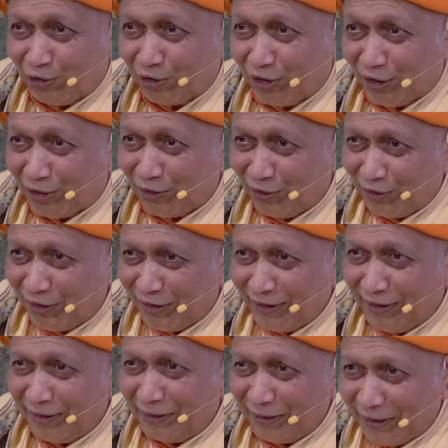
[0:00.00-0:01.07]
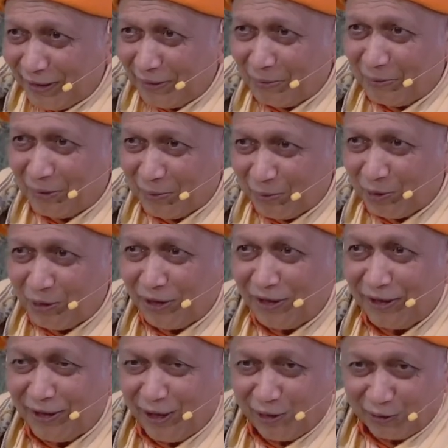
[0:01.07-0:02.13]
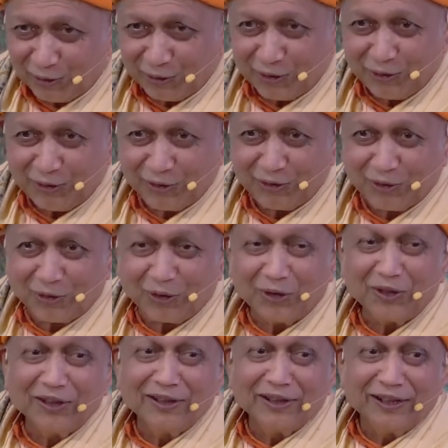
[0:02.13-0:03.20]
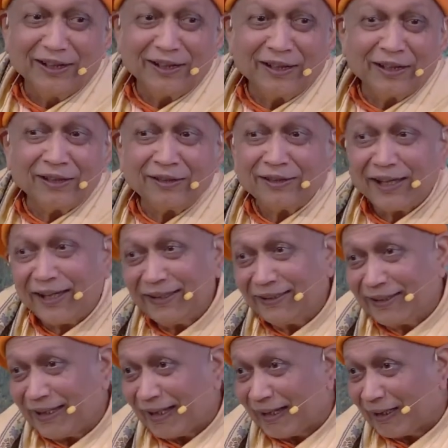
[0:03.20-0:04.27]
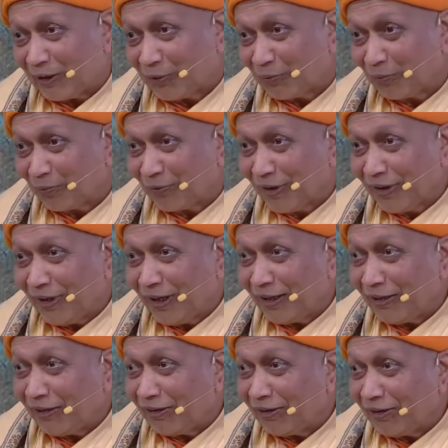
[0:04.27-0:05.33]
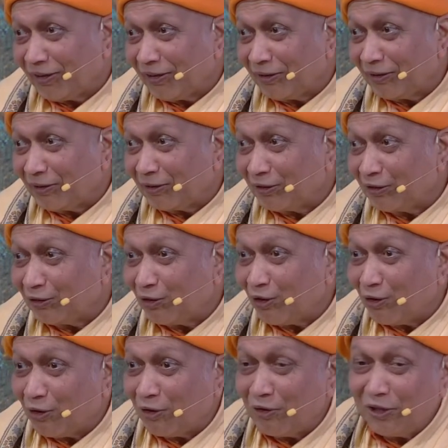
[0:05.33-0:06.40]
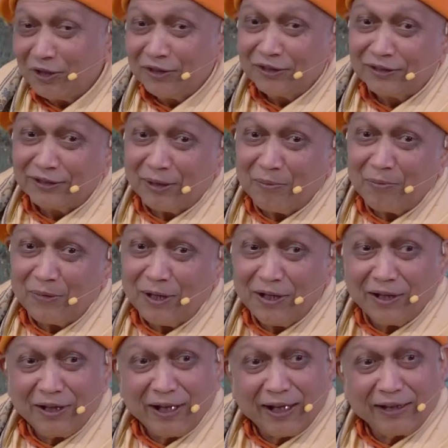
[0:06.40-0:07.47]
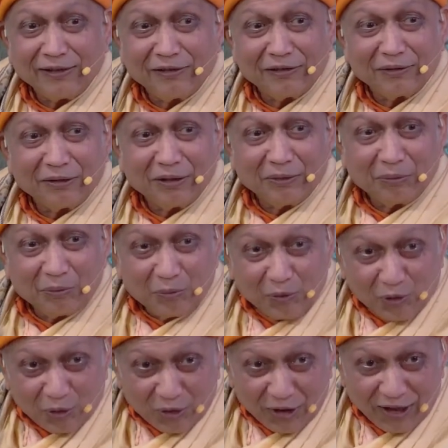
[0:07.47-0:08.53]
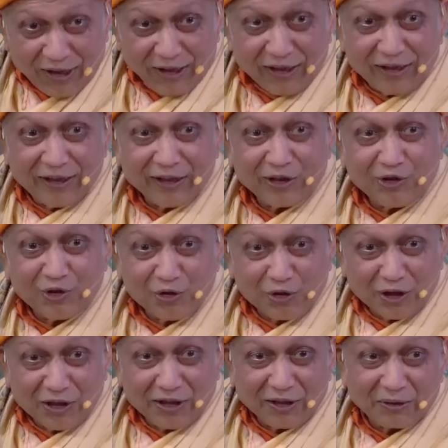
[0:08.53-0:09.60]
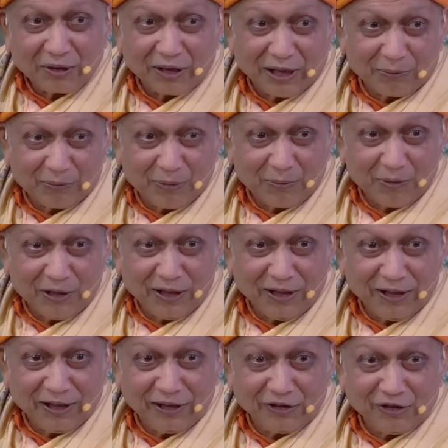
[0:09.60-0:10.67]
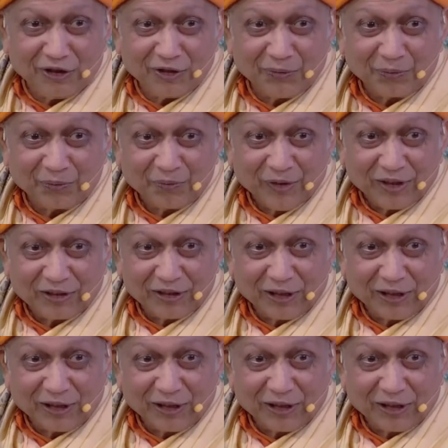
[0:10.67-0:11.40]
much sugar, you know, hey, eh, eh, put it down. You know, so it is like that. That uh, so somebody has uh, more intellectual capabilities,